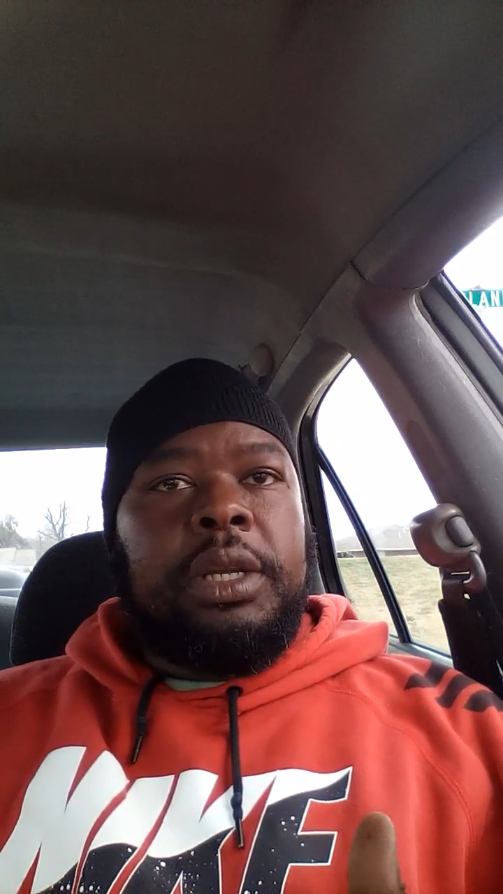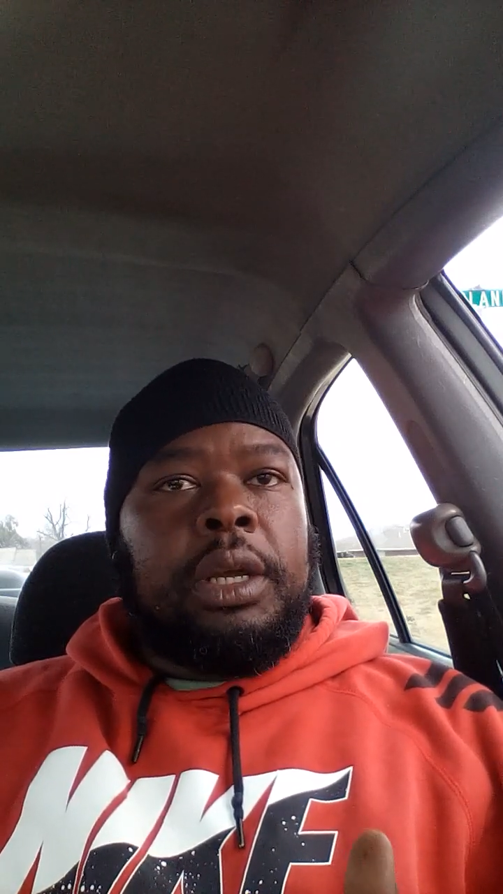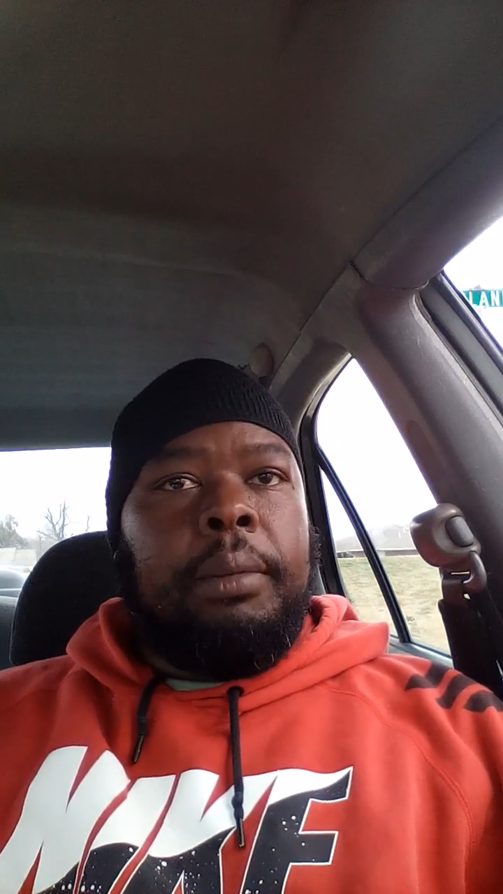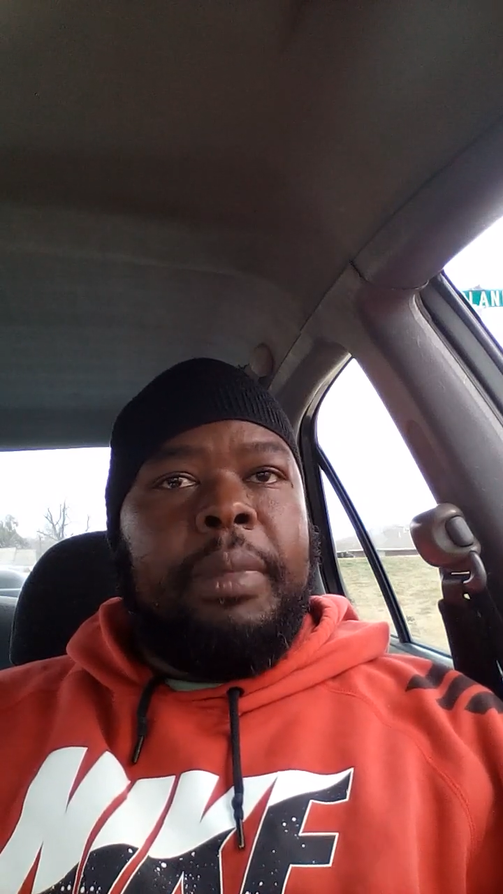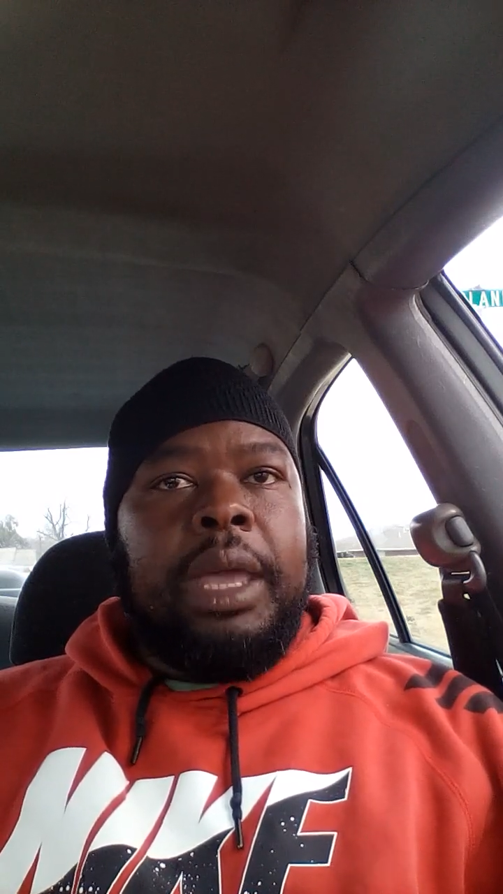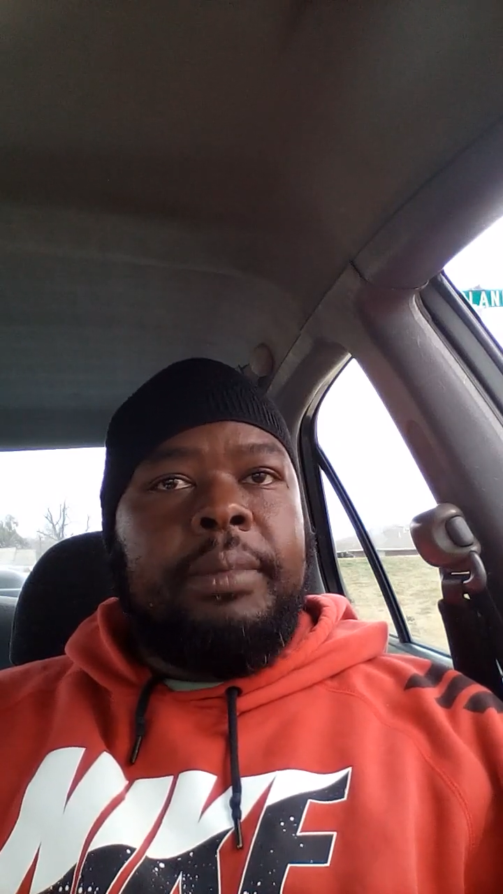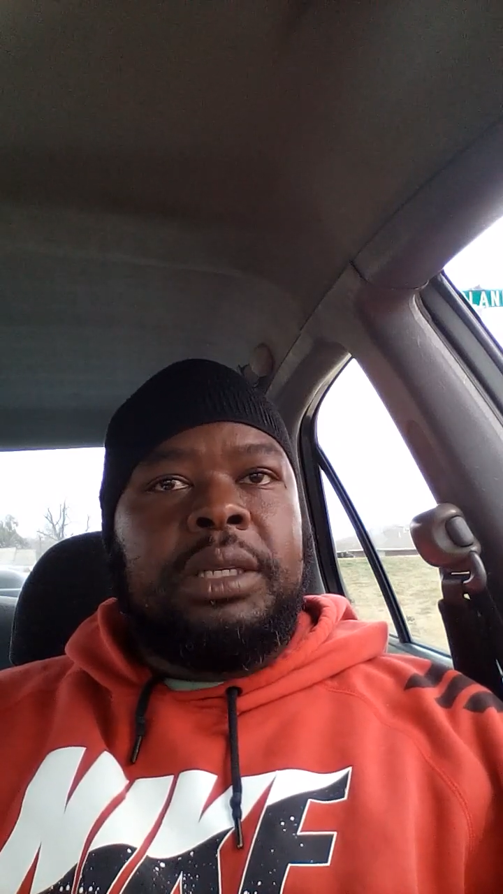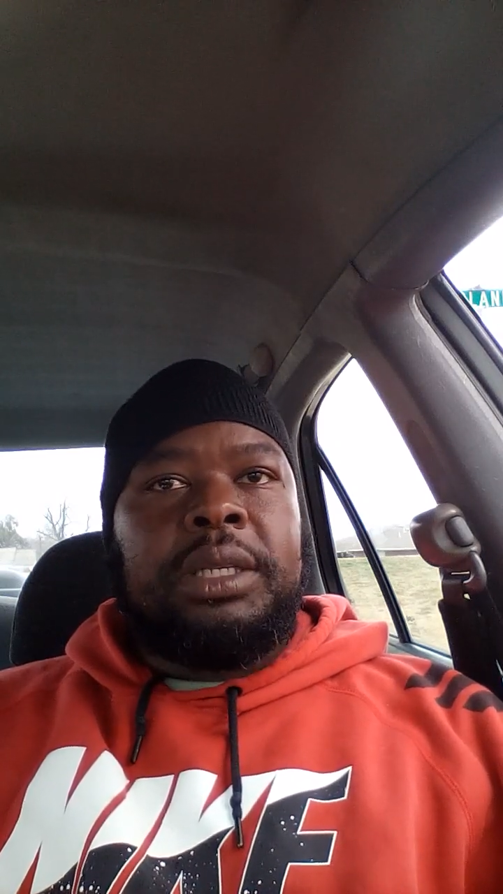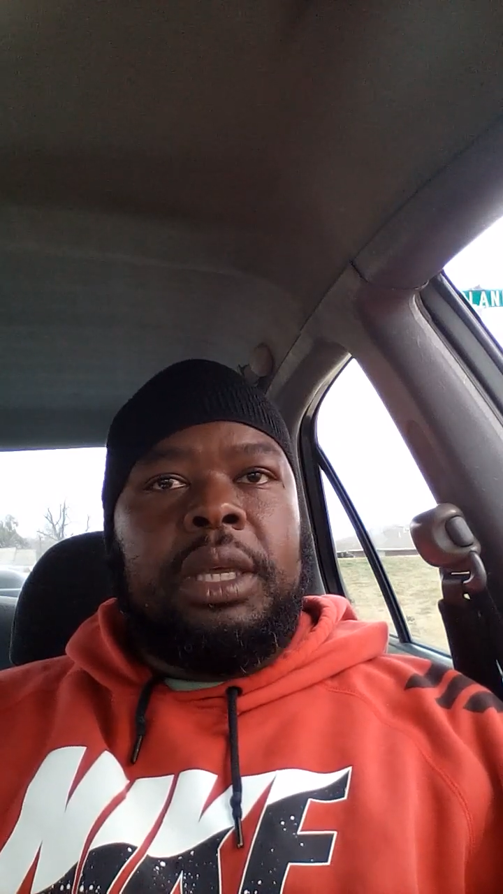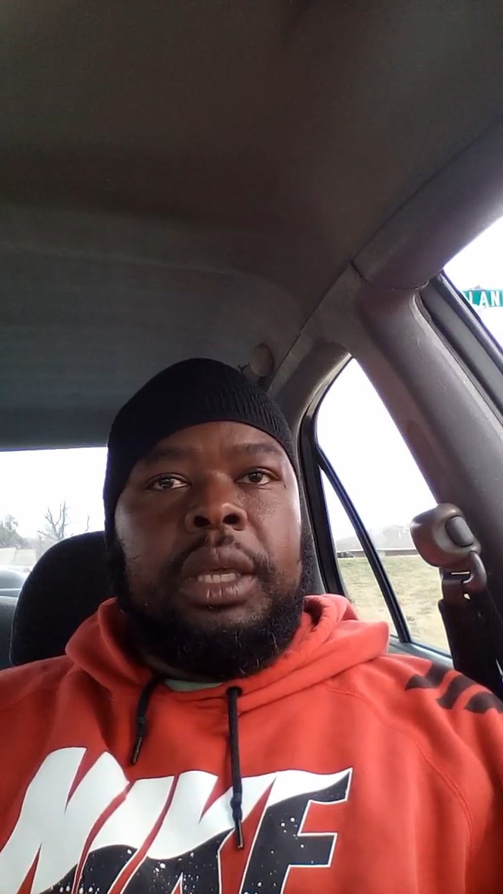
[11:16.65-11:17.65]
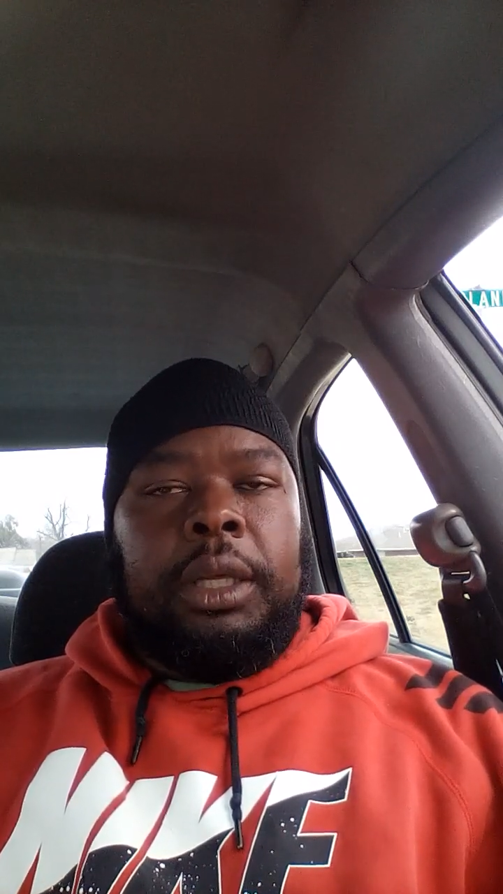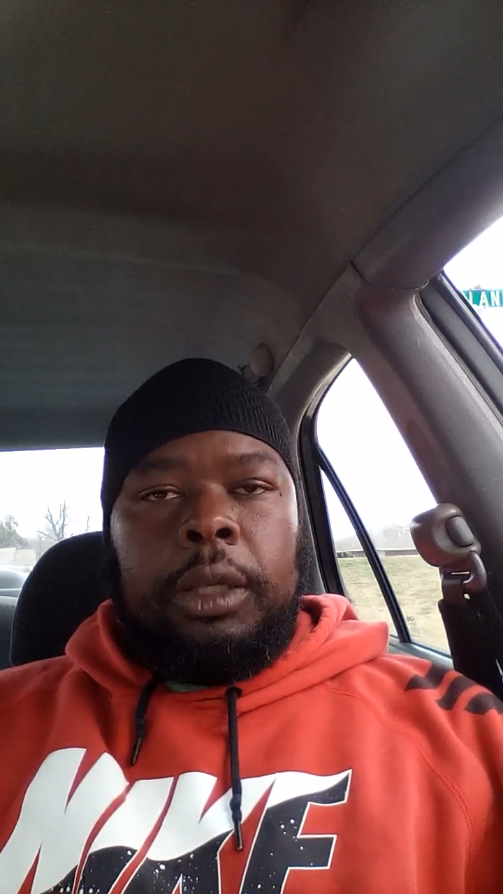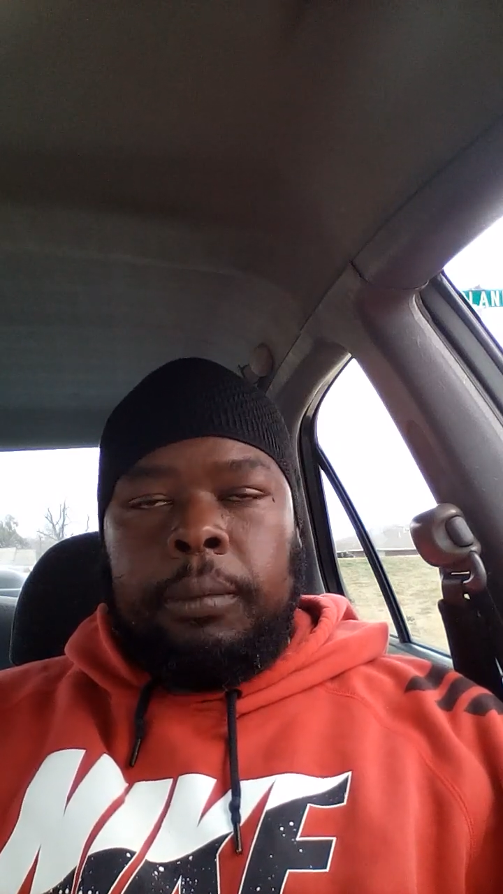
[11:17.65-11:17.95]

and the commandments again.